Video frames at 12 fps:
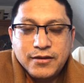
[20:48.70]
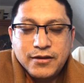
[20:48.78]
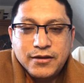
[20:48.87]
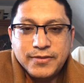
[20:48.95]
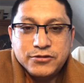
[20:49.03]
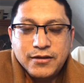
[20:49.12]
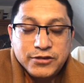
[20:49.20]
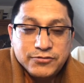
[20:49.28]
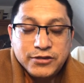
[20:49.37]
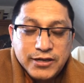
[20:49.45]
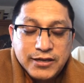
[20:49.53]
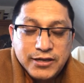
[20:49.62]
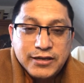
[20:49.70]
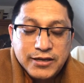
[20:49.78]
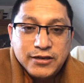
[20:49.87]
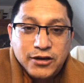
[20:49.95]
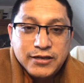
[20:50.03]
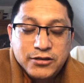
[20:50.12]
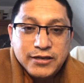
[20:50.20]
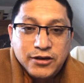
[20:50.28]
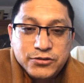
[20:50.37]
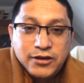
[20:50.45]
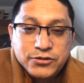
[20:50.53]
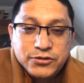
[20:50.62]
So that's why,
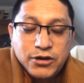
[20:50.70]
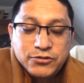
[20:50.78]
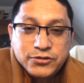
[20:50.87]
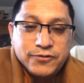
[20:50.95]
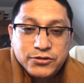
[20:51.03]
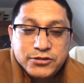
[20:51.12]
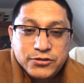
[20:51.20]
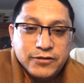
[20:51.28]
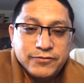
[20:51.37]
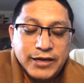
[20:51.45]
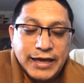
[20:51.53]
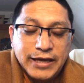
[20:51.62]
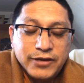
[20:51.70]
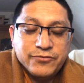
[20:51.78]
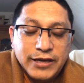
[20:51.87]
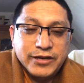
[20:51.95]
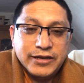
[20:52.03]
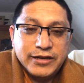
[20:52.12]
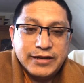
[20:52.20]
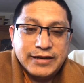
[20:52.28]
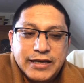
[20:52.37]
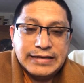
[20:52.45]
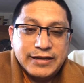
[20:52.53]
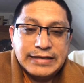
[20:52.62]
although you are not following every
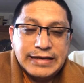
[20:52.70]
night